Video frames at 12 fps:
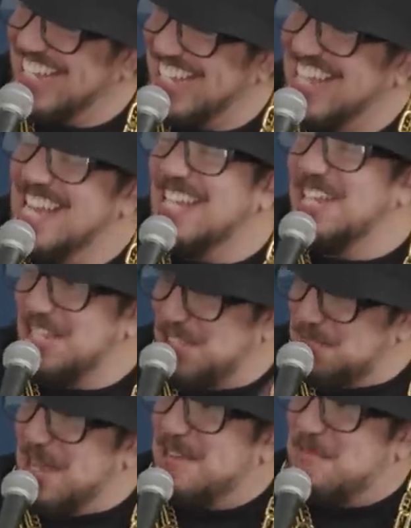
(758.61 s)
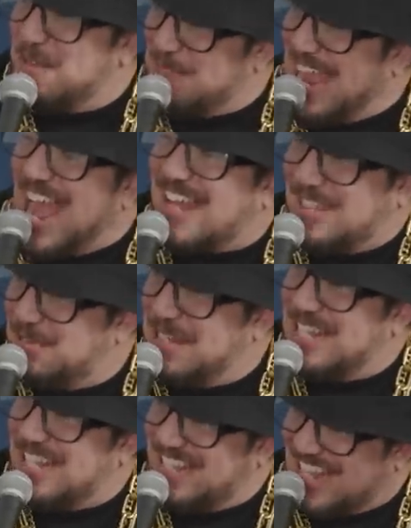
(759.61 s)
You tell me what the cost is. You
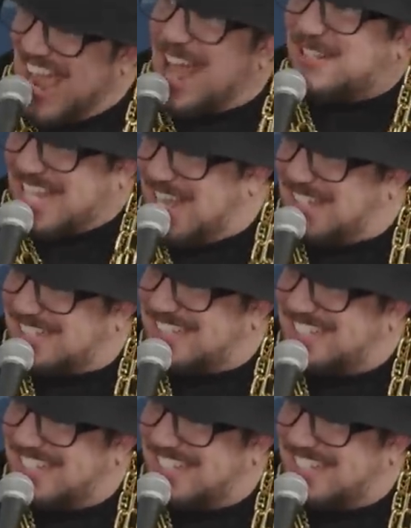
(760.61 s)
mean the, the house house?